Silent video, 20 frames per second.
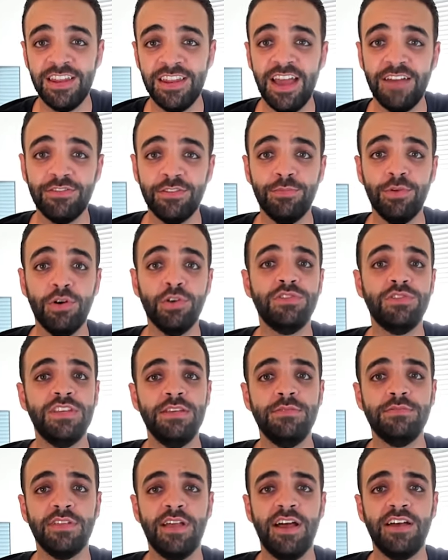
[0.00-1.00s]
And after both
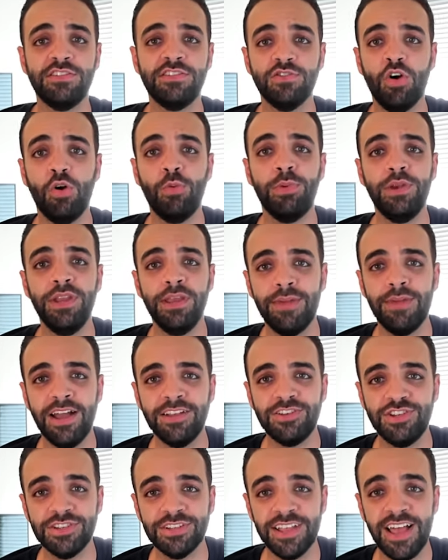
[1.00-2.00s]
teams lost their opening
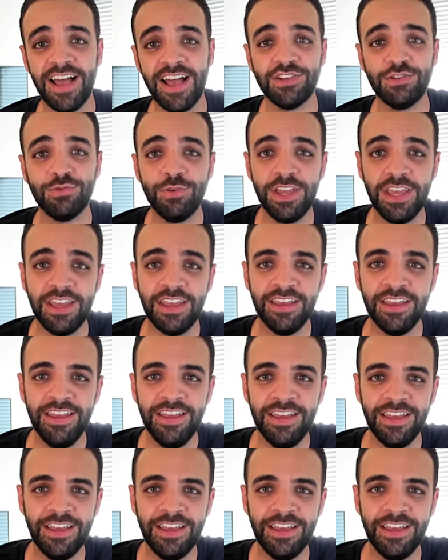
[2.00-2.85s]
matches last week,